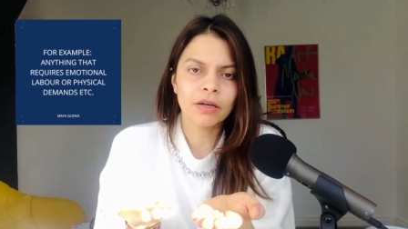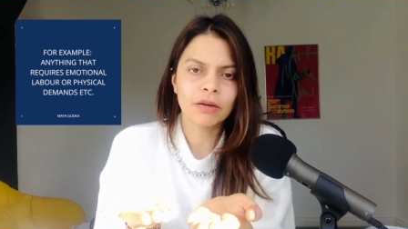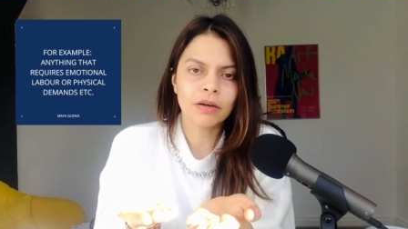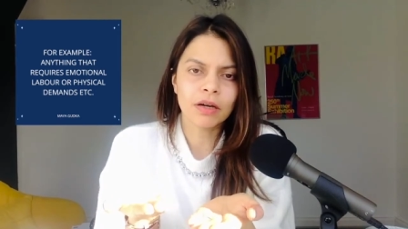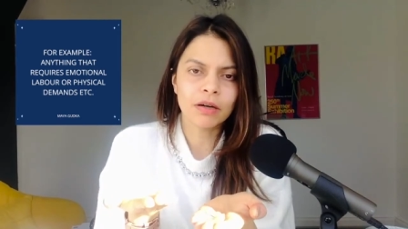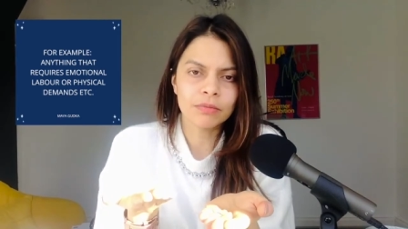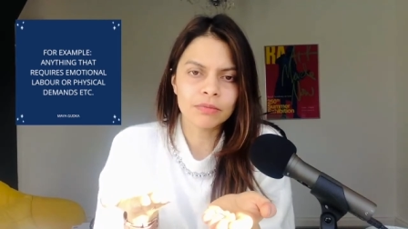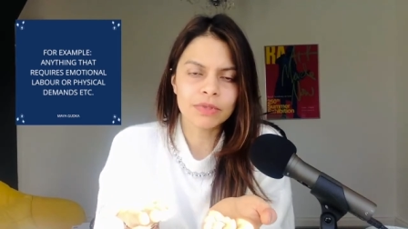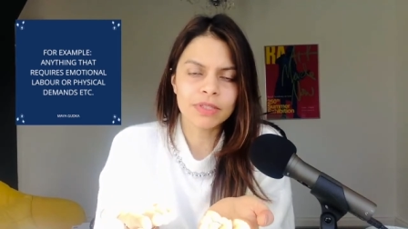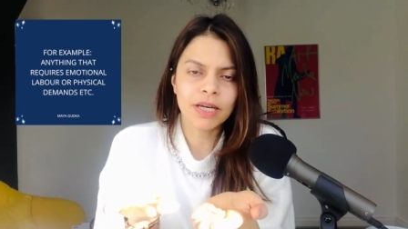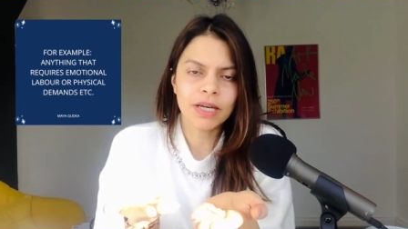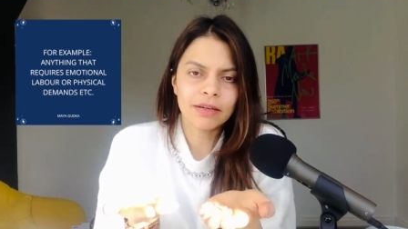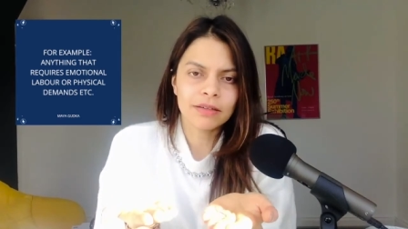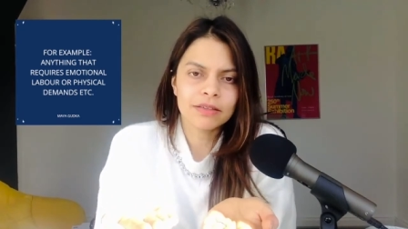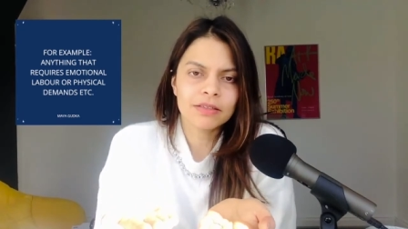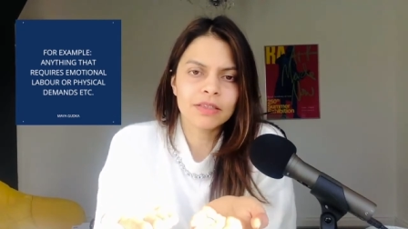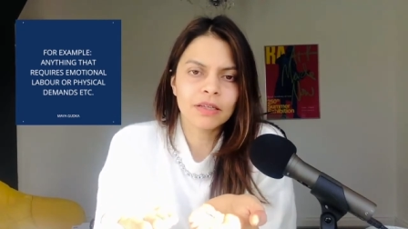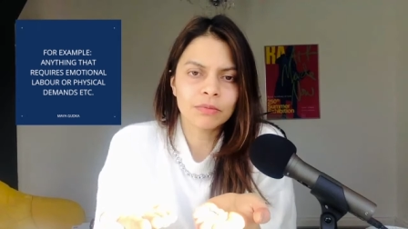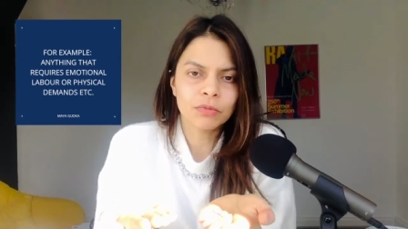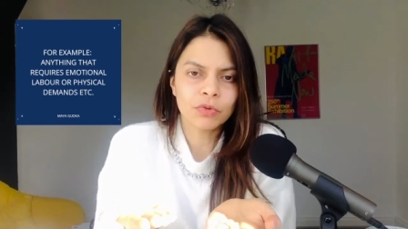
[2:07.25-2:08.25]
comes at
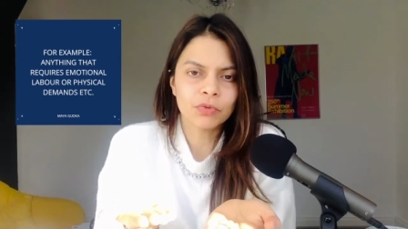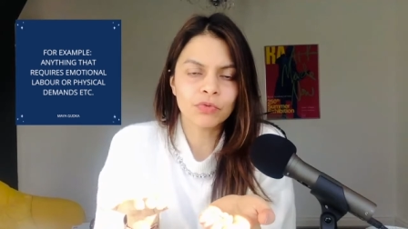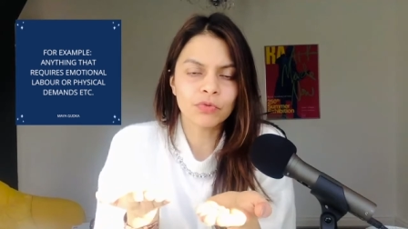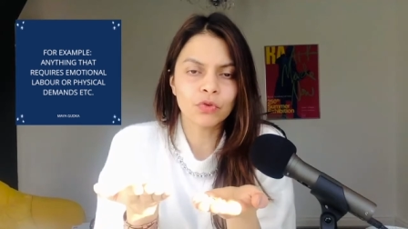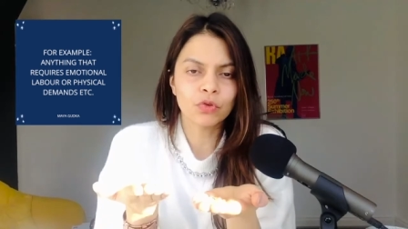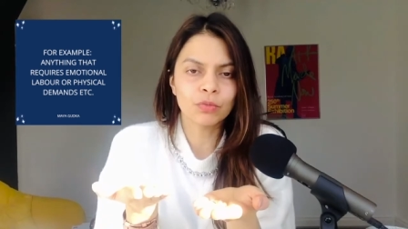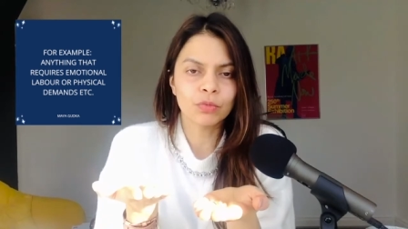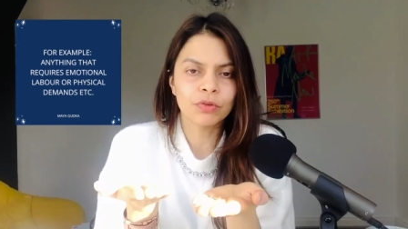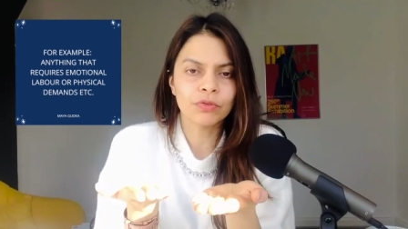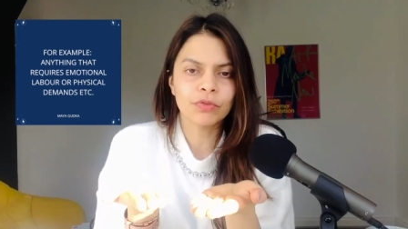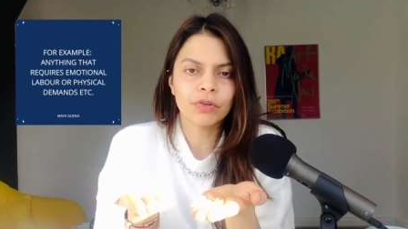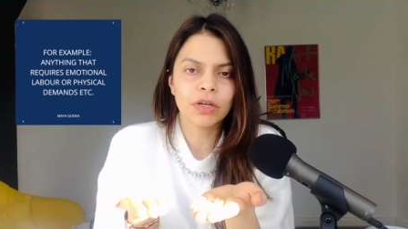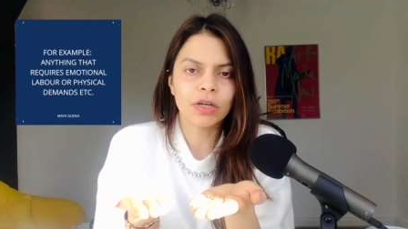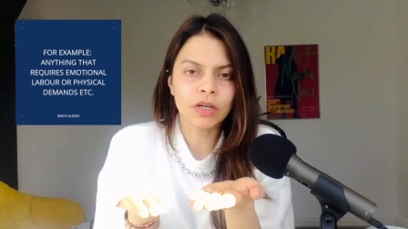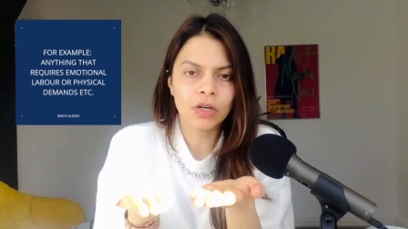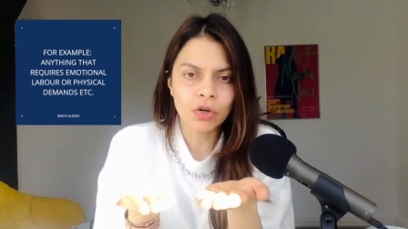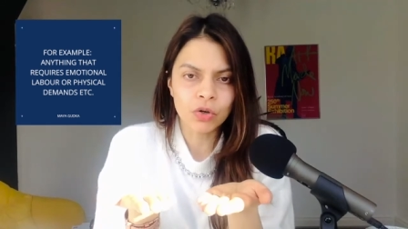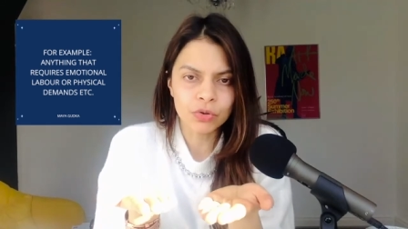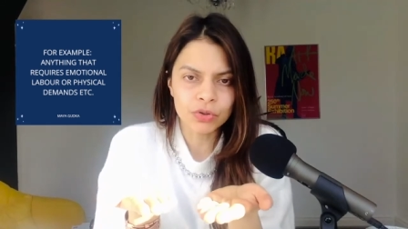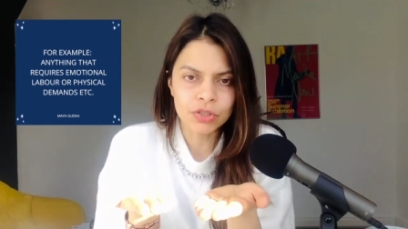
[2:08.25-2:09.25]
some form of a
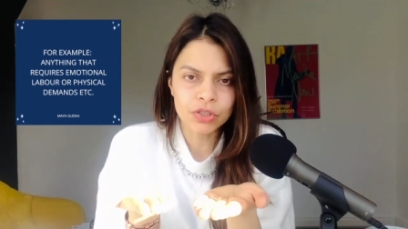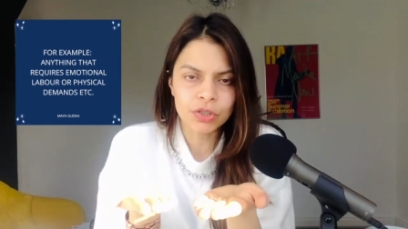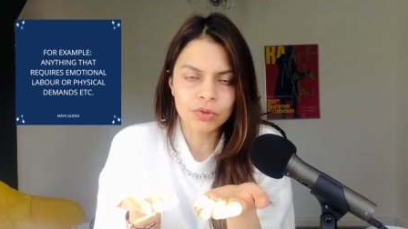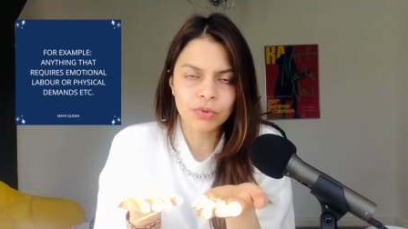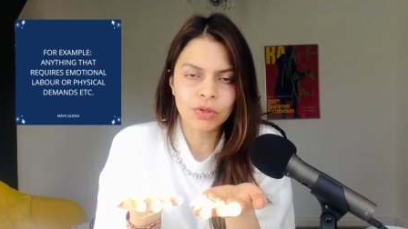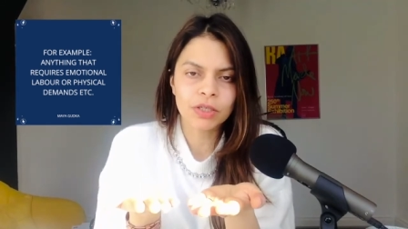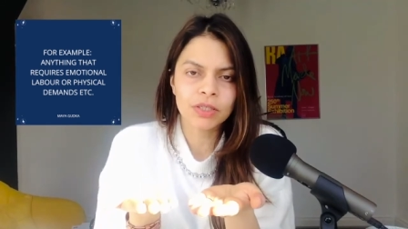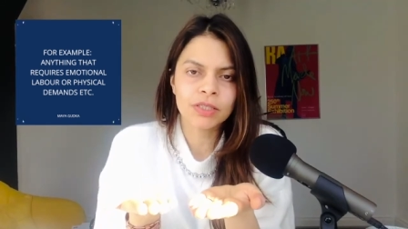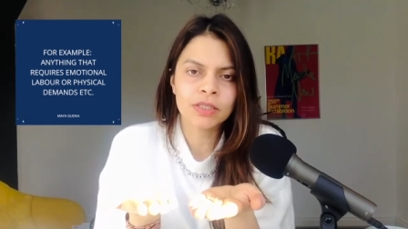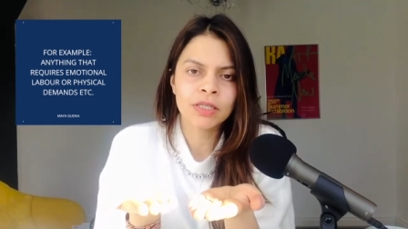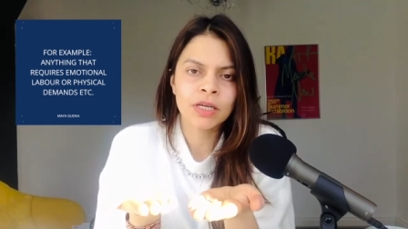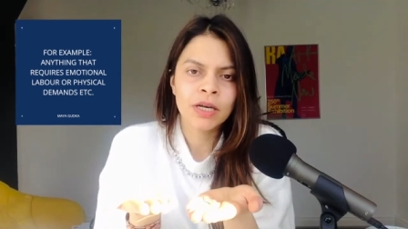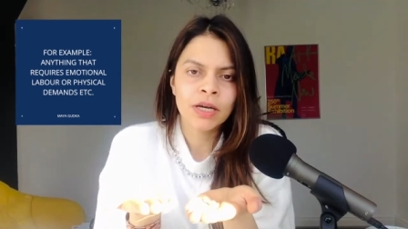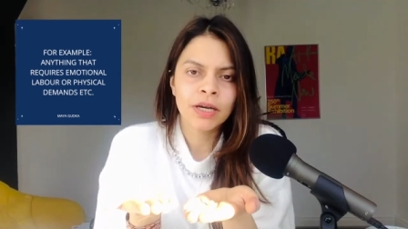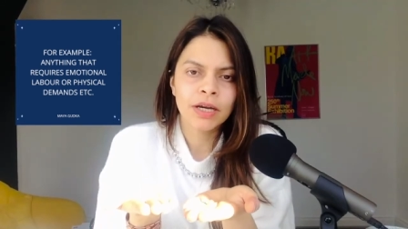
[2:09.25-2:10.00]
cost to us.